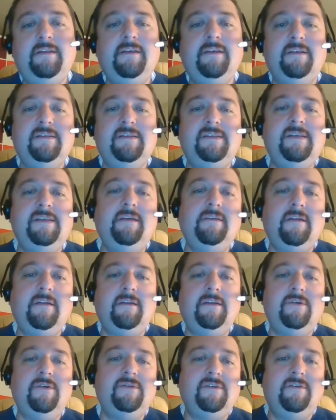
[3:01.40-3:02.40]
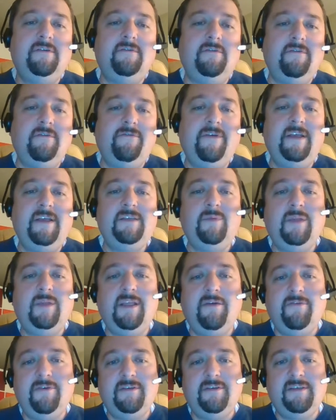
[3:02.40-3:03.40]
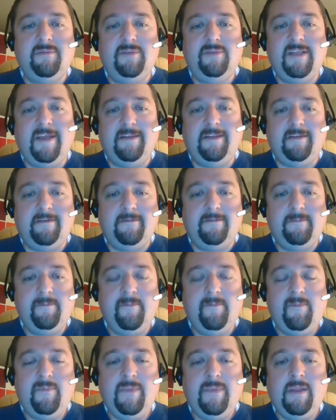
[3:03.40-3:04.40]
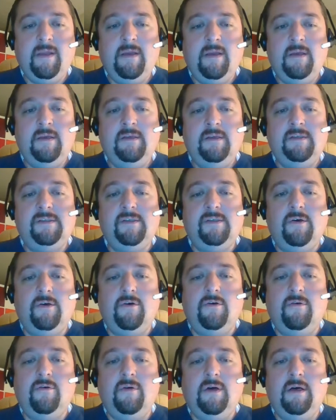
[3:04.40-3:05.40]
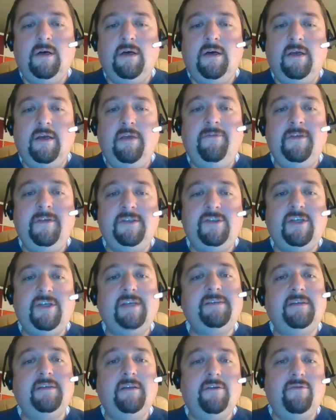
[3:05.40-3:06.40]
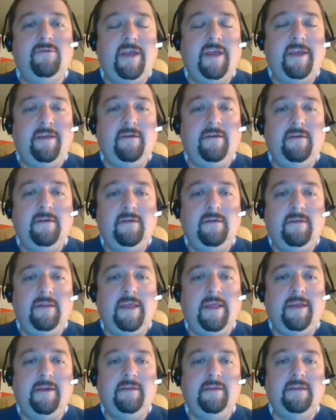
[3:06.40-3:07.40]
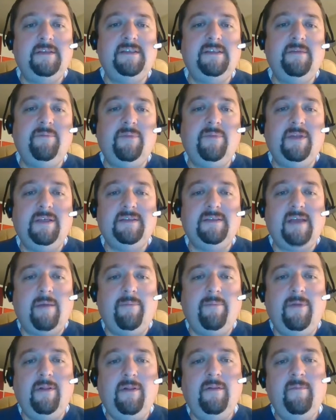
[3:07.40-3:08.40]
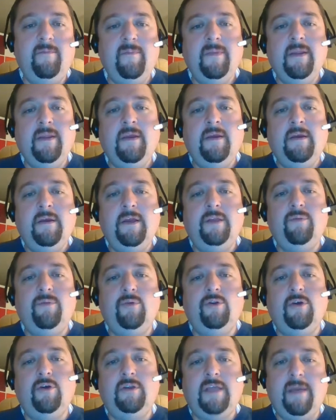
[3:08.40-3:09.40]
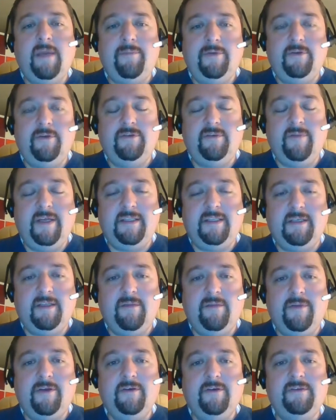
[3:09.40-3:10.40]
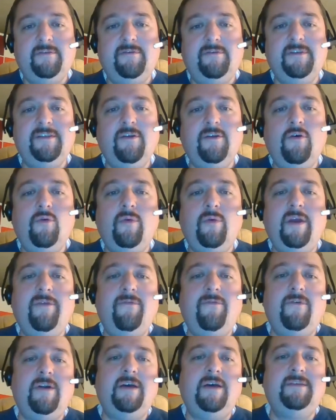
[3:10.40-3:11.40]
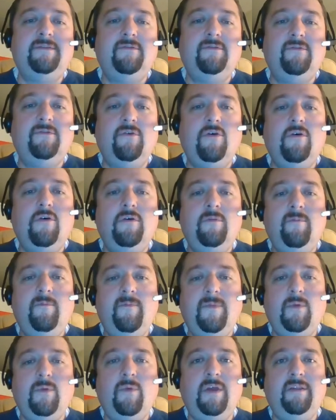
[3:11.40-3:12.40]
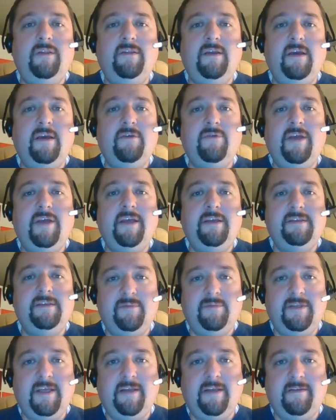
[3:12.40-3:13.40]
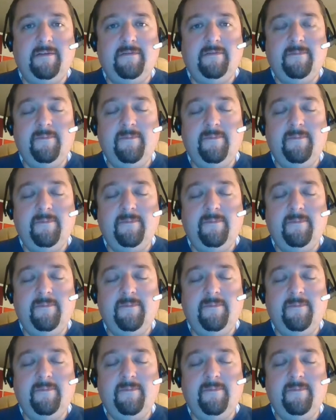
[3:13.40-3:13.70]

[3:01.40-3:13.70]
can signal the user interface whenever it's updated. So if it's just an array, like in the simple example, it would not happen automatically because there is no way for us to know when the array is updated.